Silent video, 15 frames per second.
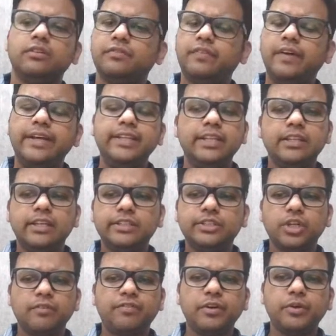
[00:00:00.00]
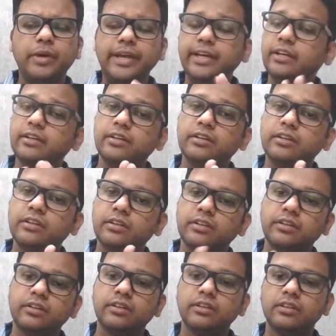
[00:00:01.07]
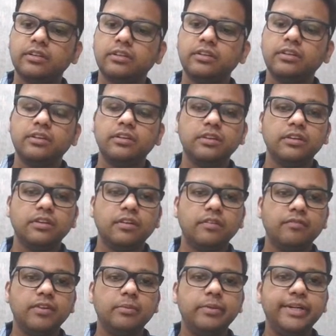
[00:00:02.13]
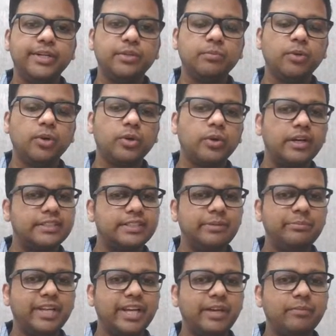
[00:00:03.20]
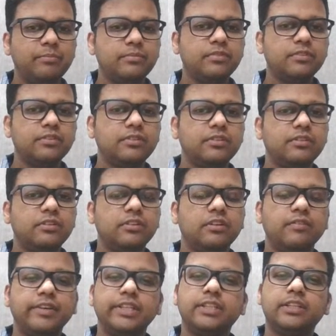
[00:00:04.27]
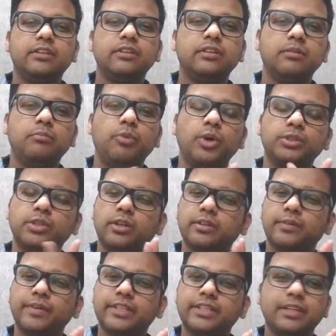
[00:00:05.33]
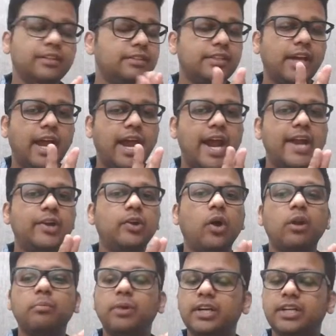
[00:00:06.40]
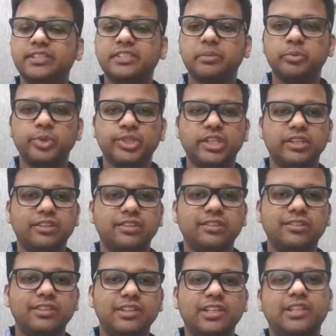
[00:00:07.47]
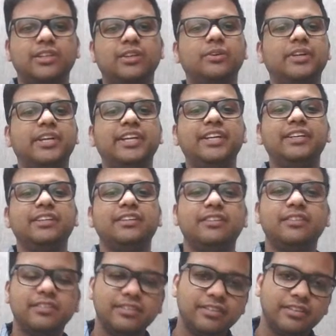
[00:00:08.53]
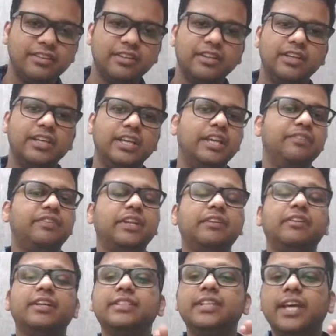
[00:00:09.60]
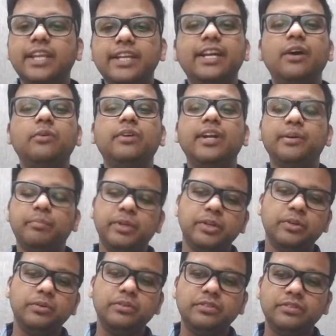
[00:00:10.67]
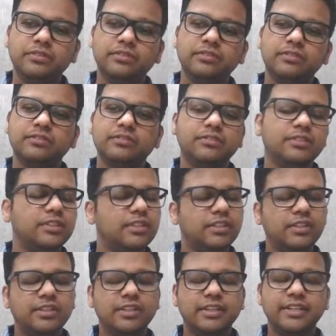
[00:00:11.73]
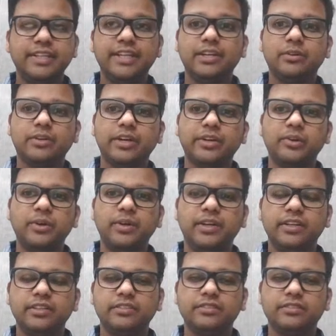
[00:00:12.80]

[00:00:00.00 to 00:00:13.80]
Fine, then let's stop for today. We'll meet tomorrow at same time with Poisson questions and normal distribution. Okay. If anyone has any doubt, let me know. Clear? Okay, good.